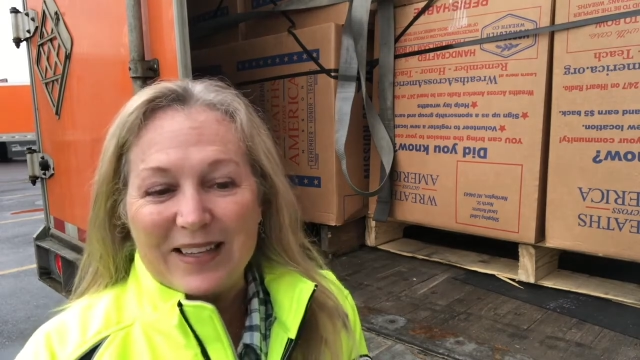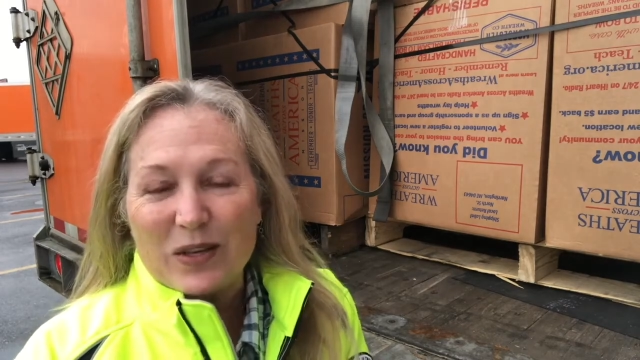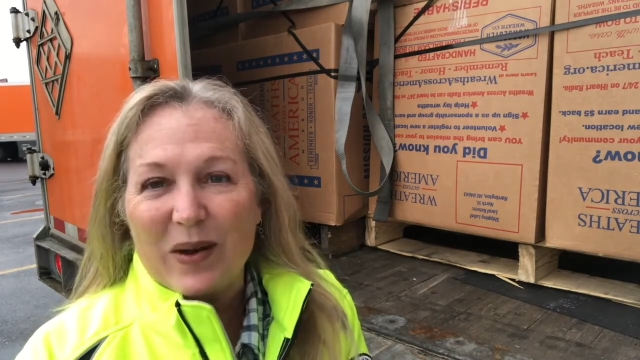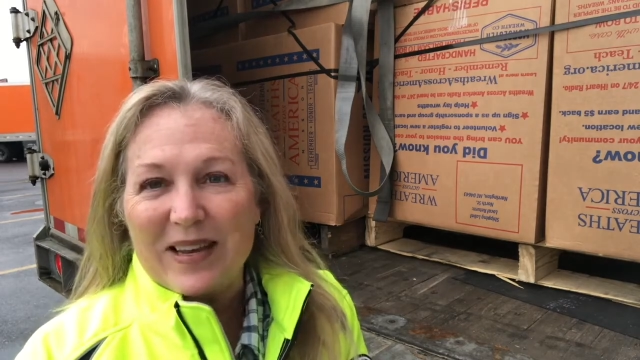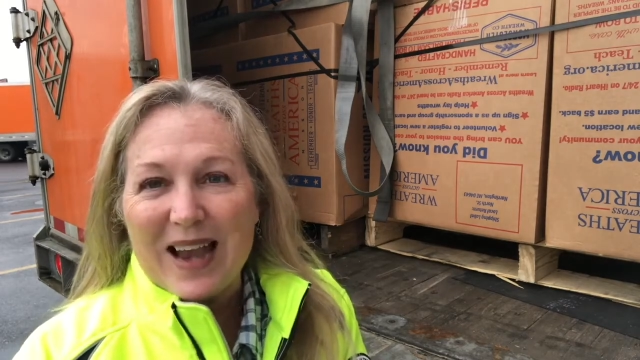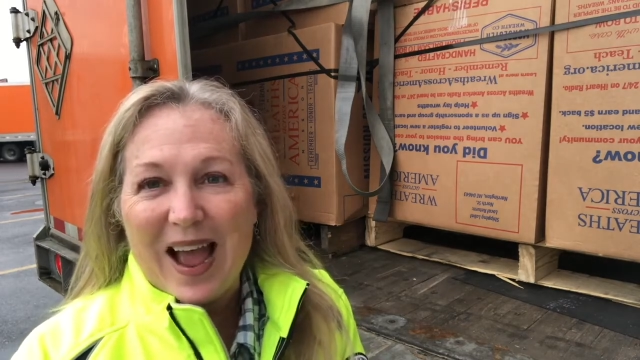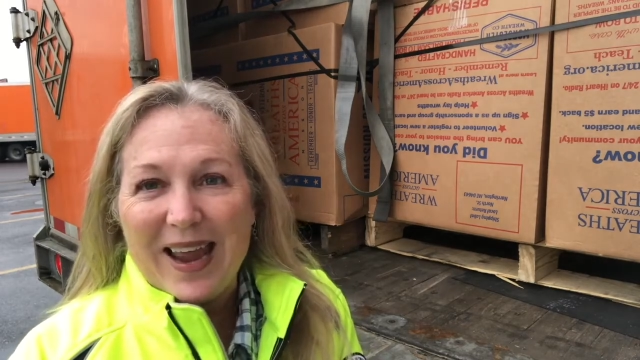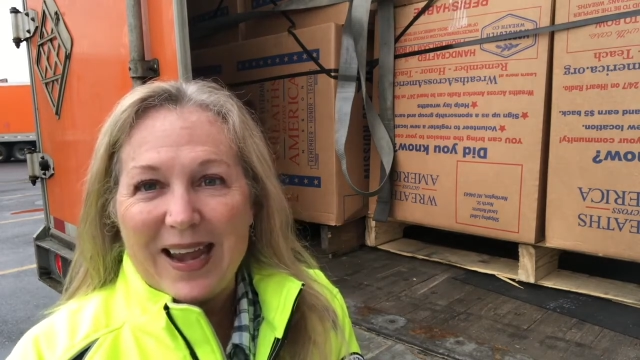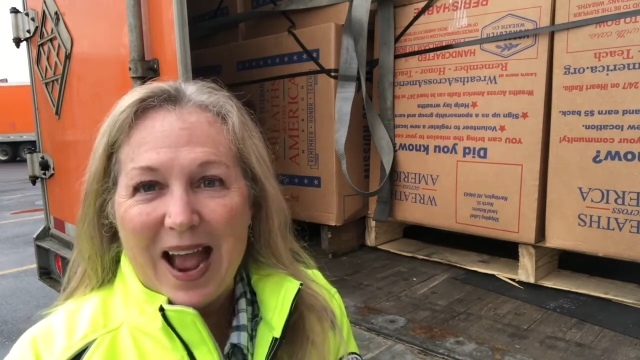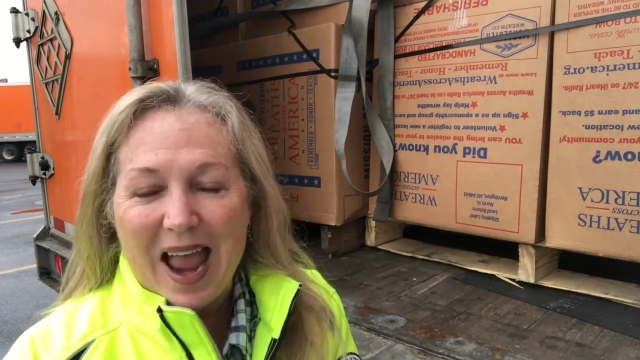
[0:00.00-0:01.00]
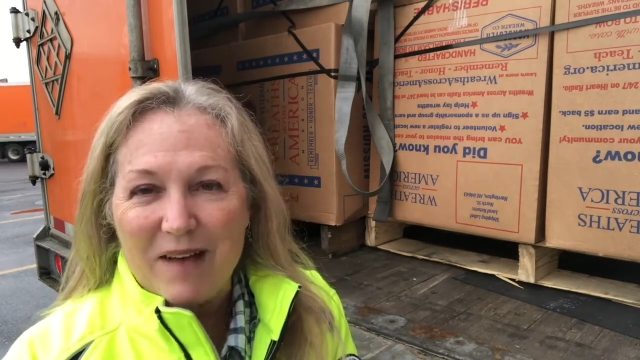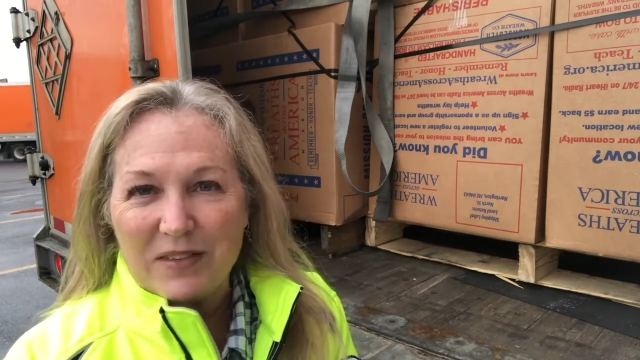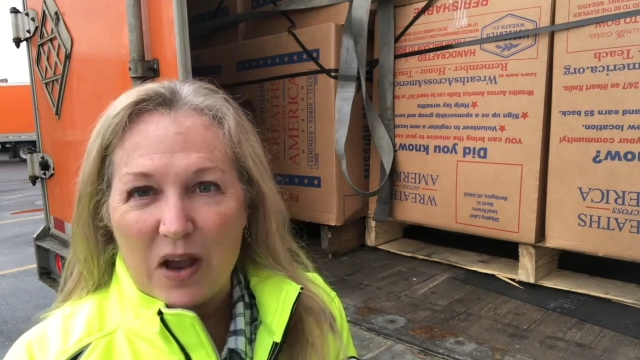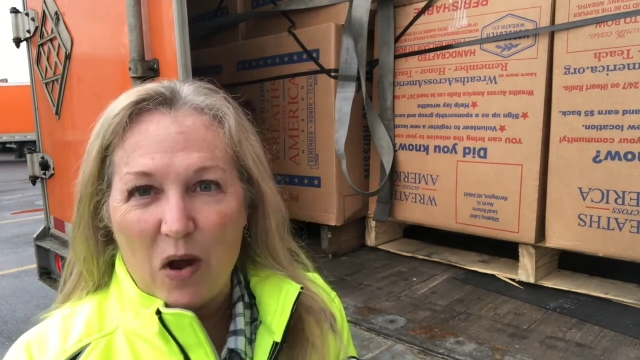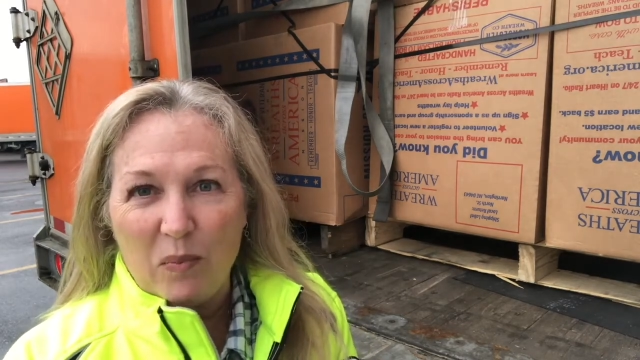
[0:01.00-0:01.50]
and so at night I
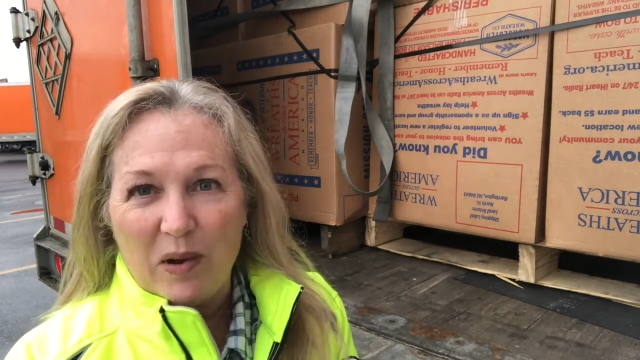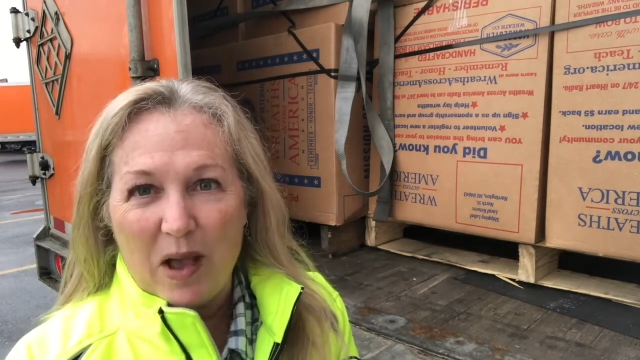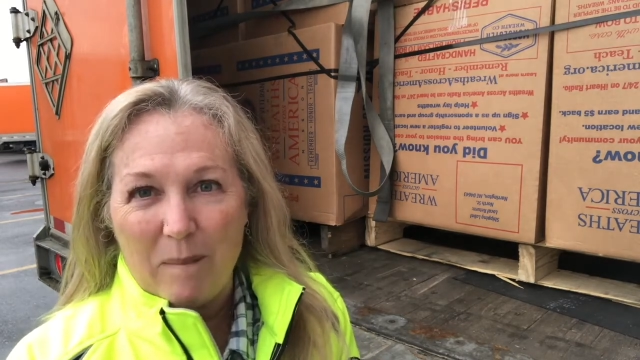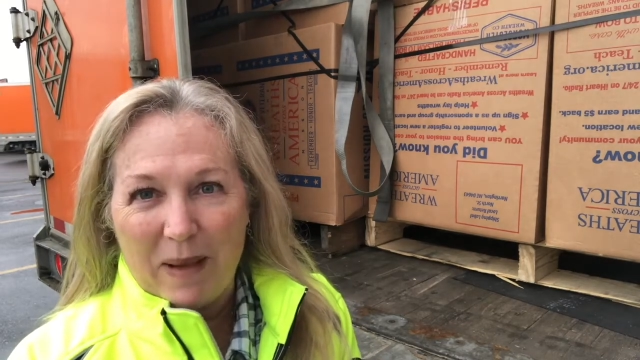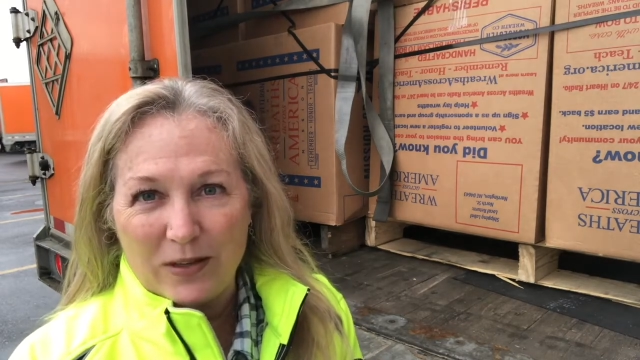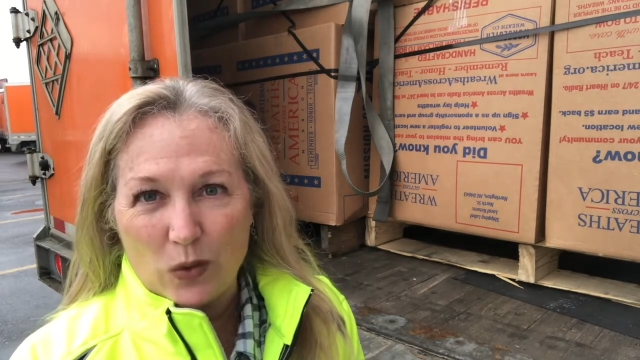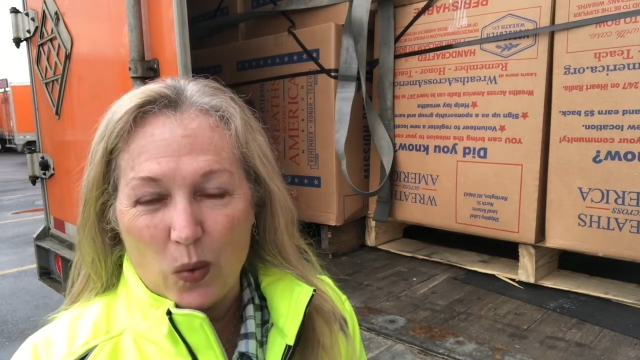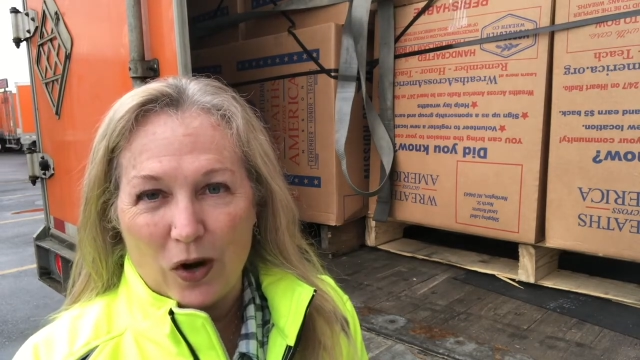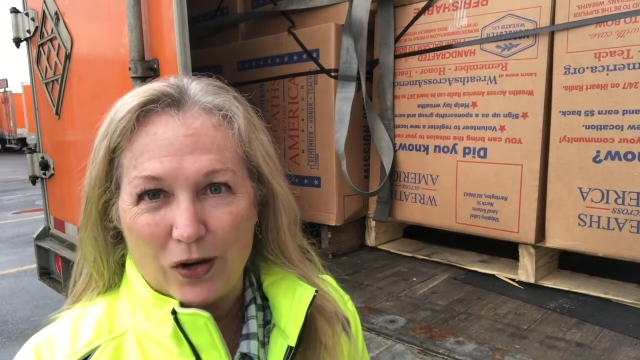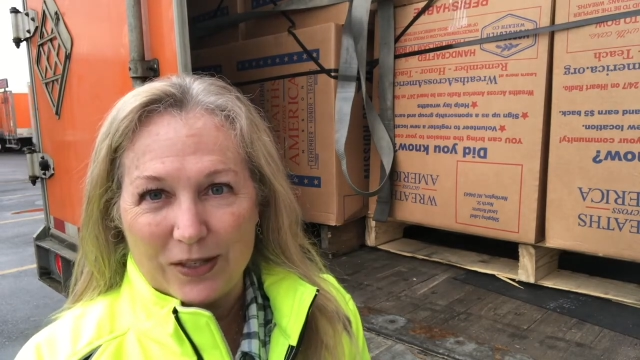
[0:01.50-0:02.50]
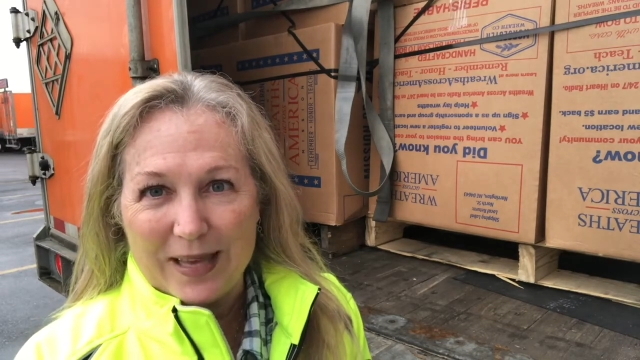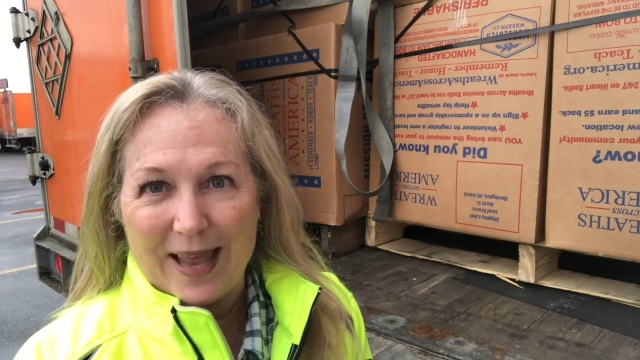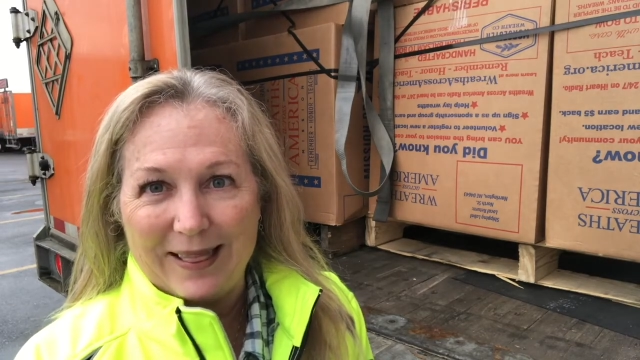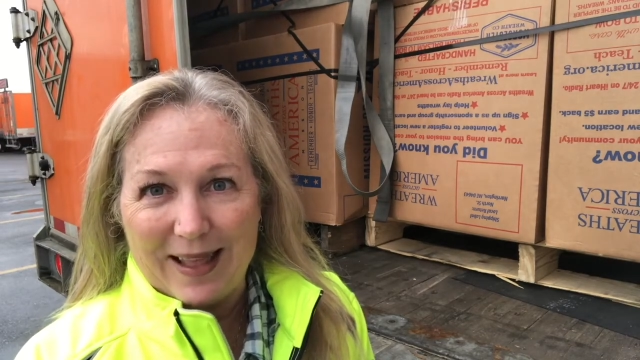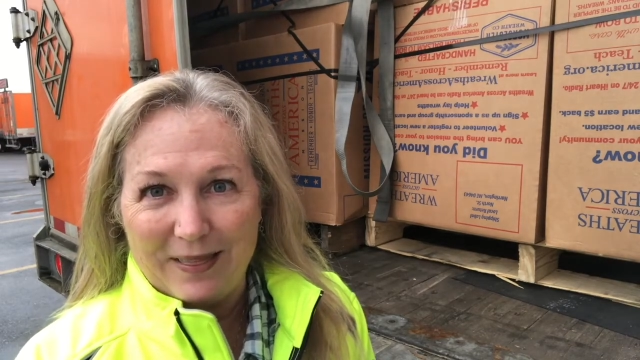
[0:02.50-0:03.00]
have to open up my doors
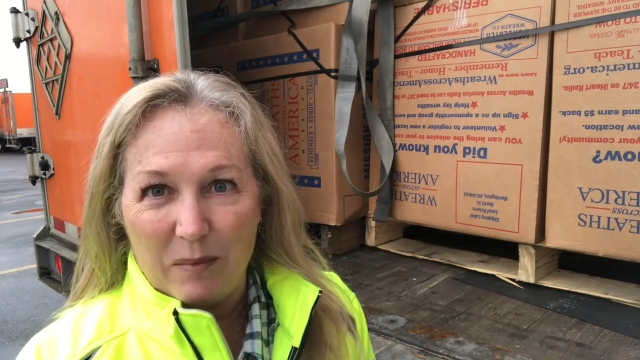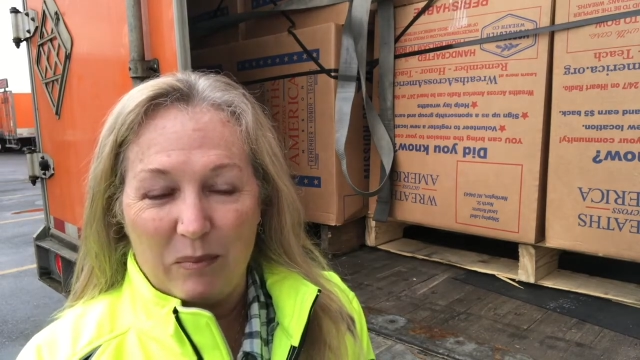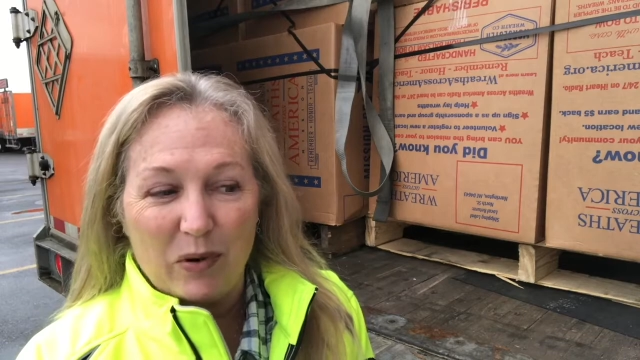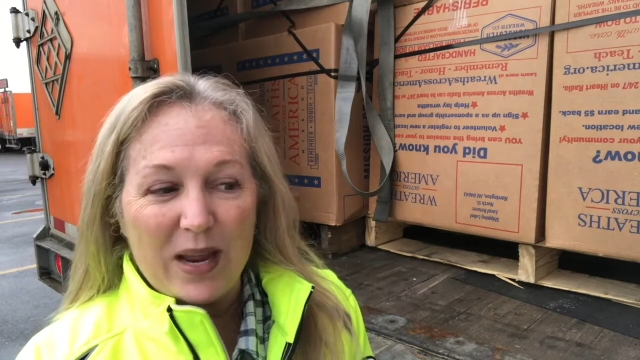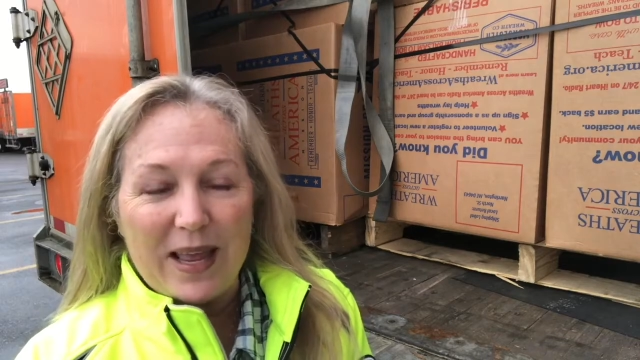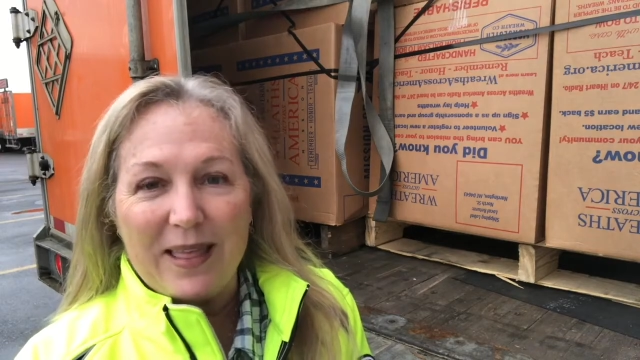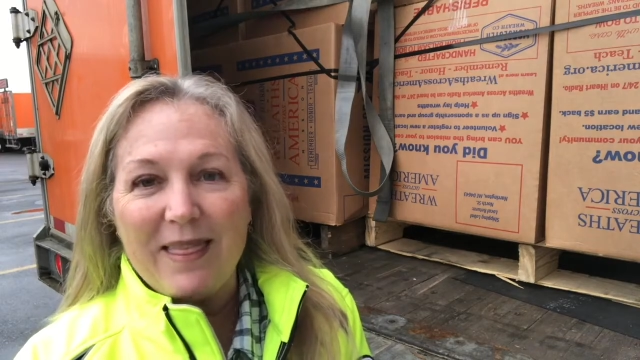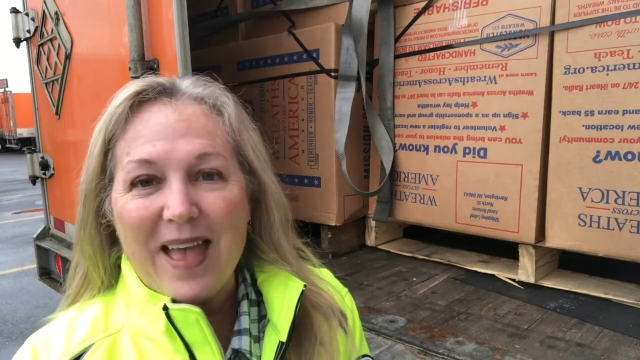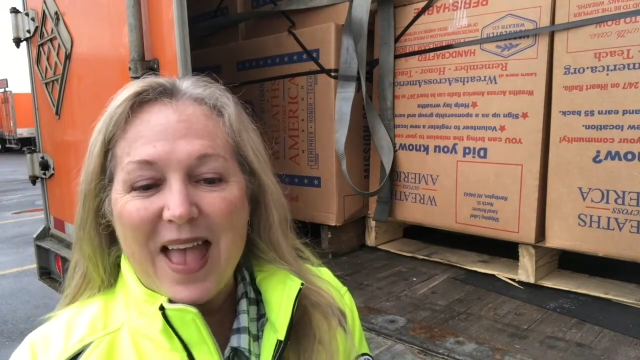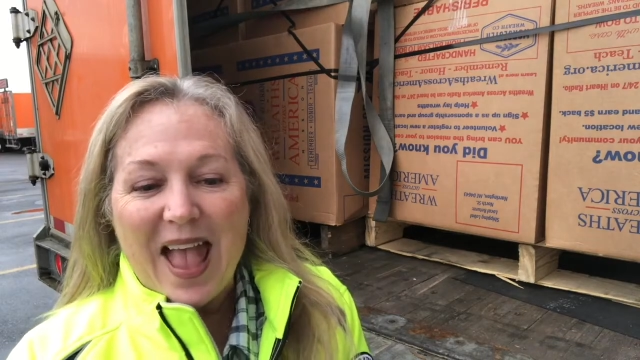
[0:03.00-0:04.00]
and let them breathe.